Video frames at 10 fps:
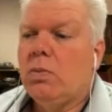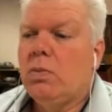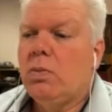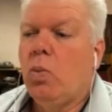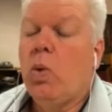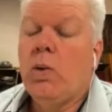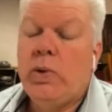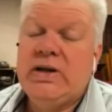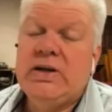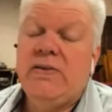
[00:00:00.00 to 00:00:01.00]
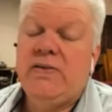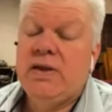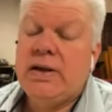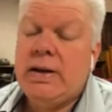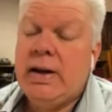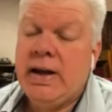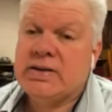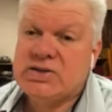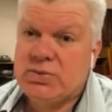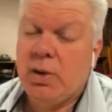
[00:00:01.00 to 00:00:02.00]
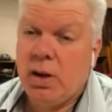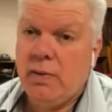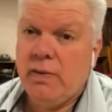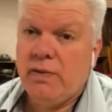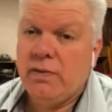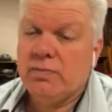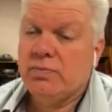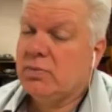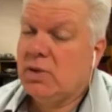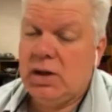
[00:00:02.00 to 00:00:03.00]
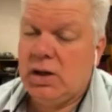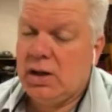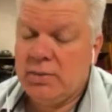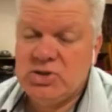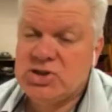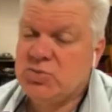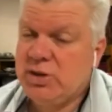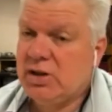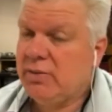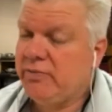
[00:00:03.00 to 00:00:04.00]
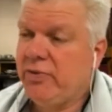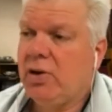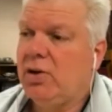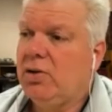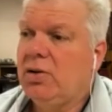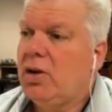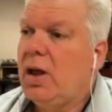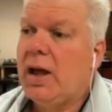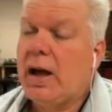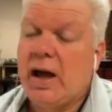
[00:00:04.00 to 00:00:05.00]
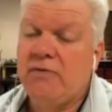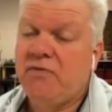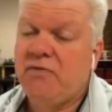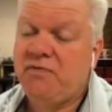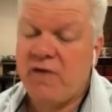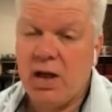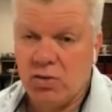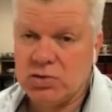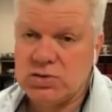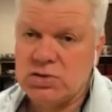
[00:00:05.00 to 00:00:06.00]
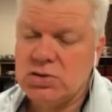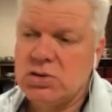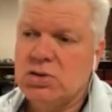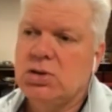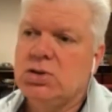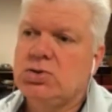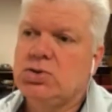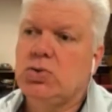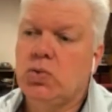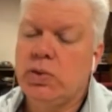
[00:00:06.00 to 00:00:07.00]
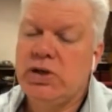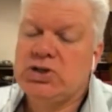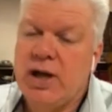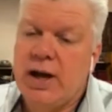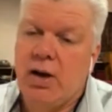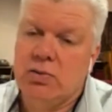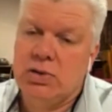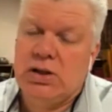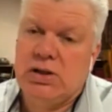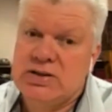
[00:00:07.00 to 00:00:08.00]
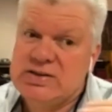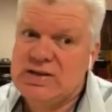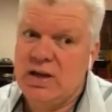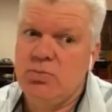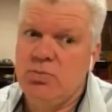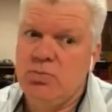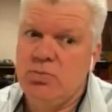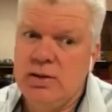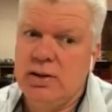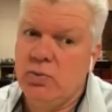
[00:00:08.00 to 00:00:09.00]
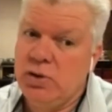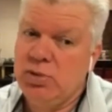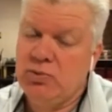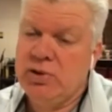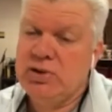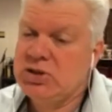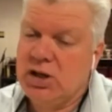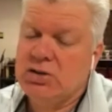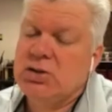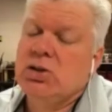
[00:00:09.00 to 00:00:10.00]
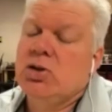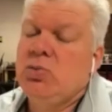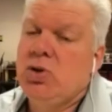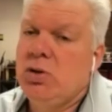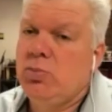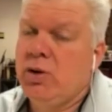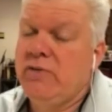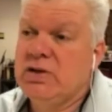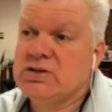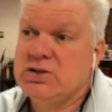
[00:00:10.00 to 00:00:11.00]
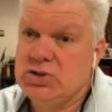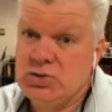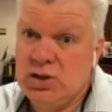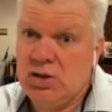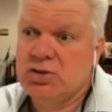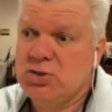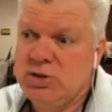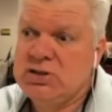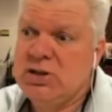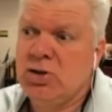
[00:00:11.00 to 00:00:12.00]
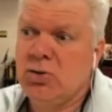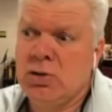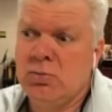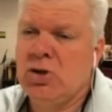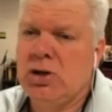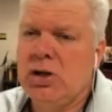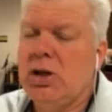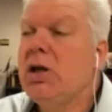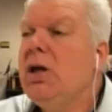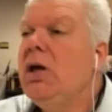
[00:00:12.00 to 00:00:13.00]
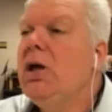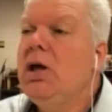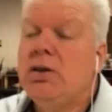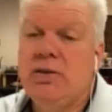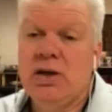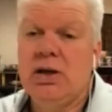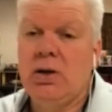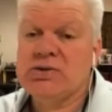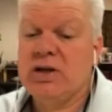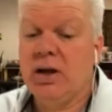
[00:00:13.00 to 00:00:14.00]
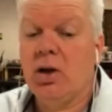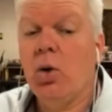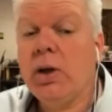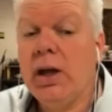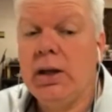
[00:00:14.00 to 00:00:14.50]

what we did the next month, and, and I'm just being upfront, I felt to reach out in the same way that we've been reaching out to the community previously to the LGBTQ community. Then I was like, okay,